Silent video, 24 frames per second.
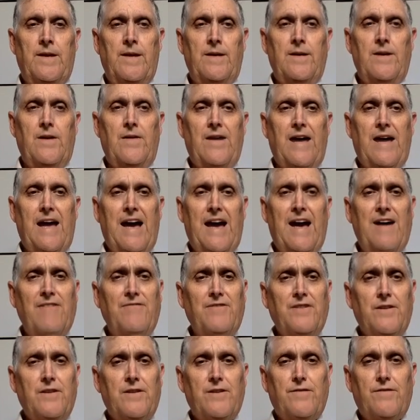Now
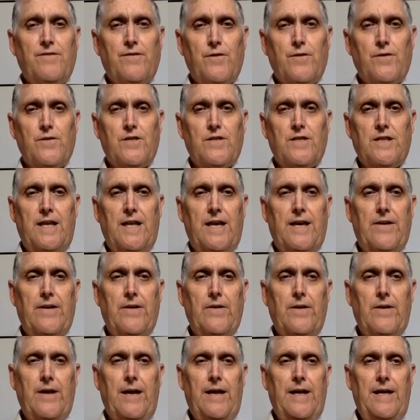after the first
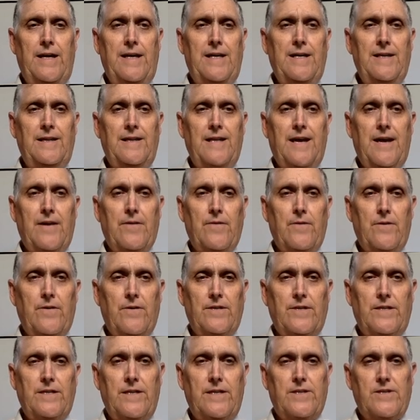letter, any letter or
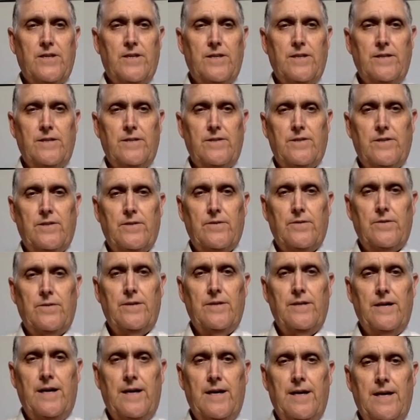digit, 0 to
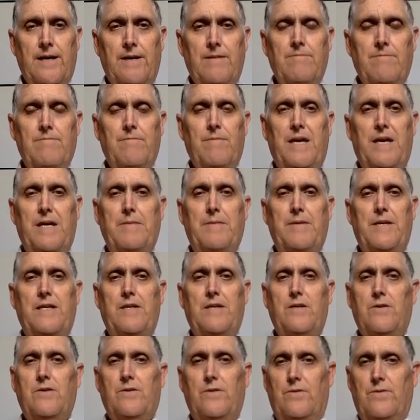9, may be
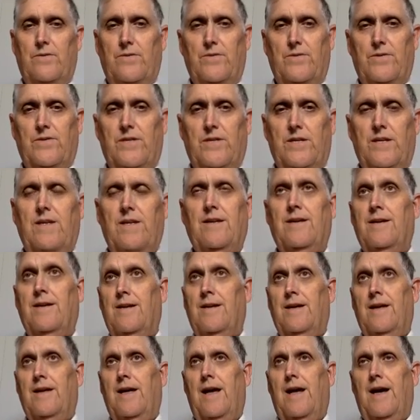used.
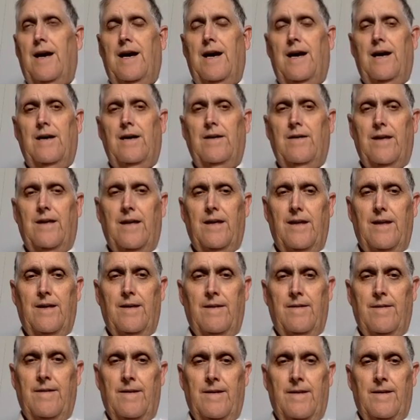Uh,
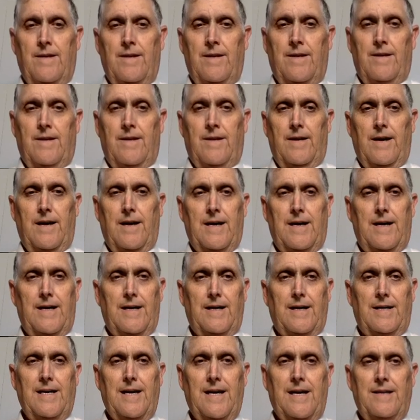uh,
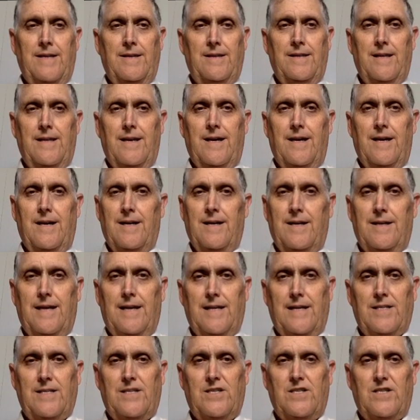again, uh,
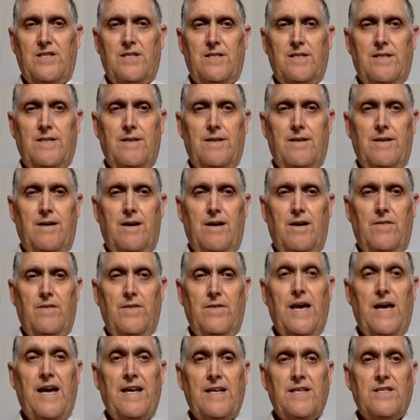that's,
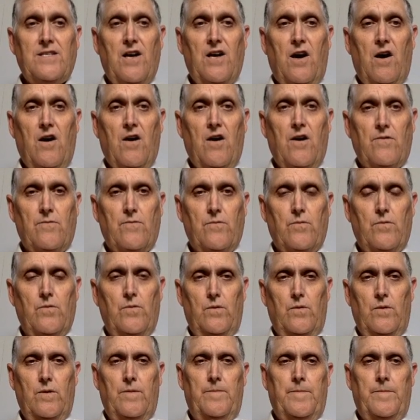that is a hard
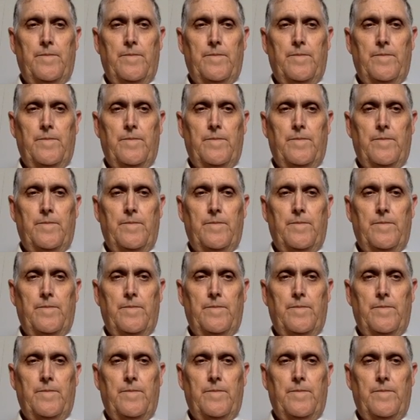rule.